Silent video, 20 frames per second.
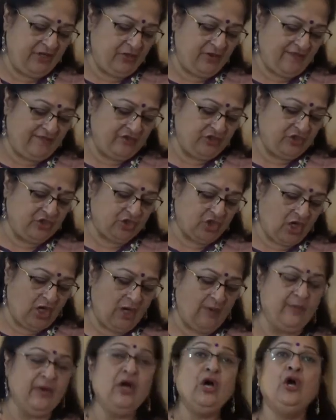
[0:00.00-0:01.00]
You have a
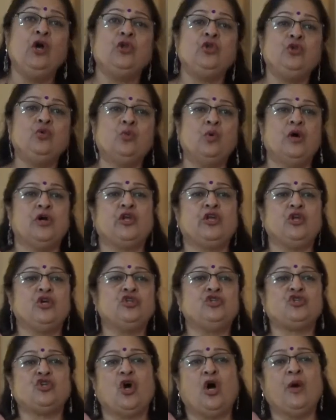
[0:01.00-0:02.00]
job, you work your
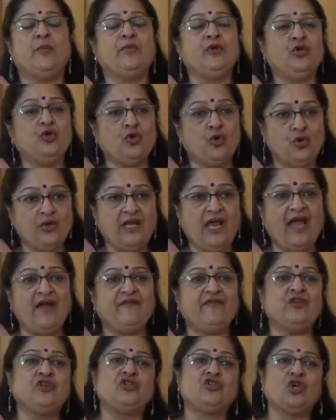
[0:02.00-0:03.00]
job. You don't have
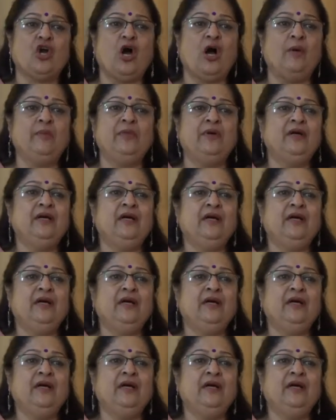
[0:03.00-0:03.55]
your job,